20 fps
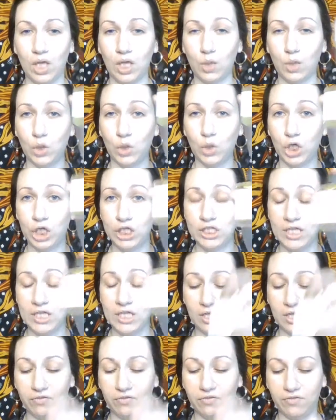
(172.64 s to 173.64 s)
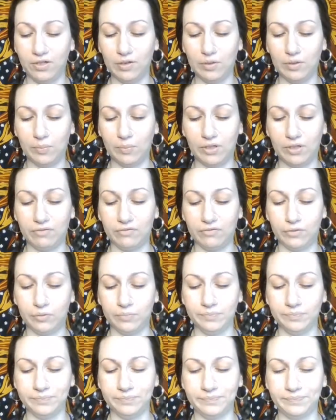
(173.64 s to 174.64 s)
we're going to take our Fiona
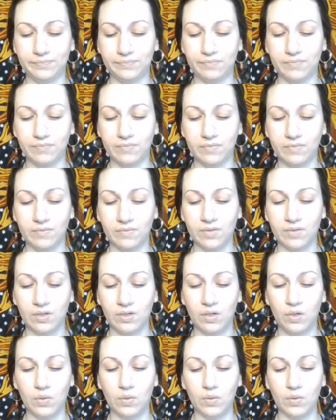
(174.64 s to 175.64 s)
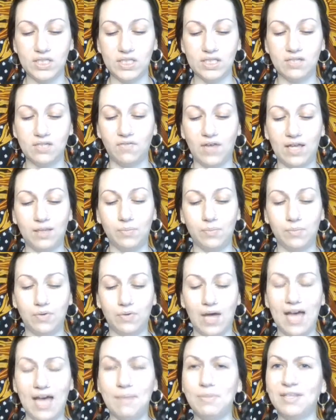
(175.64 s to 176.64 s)
parfum, which is available.
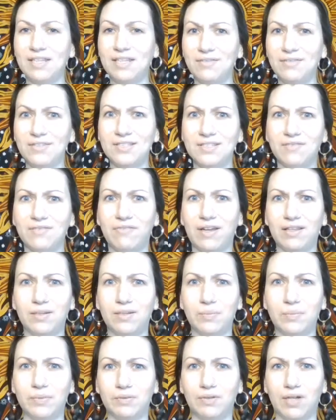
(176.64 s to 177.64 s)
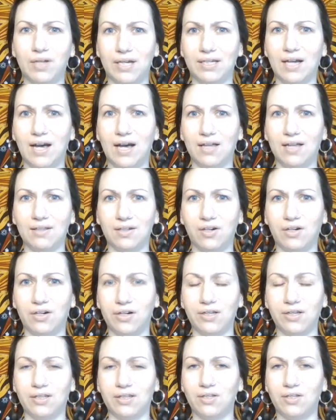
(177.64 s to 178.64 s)
I believe it's available like a la
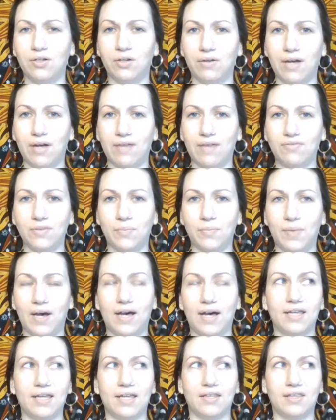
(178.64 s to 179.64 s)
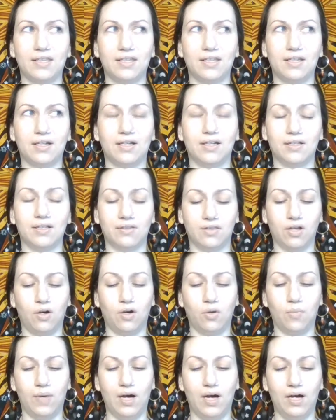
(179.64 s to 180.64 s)
carte, like you don't have to buy the whole
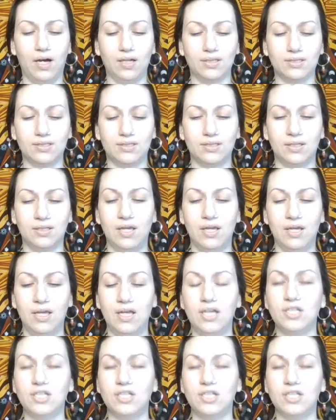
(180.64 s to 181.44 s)
box.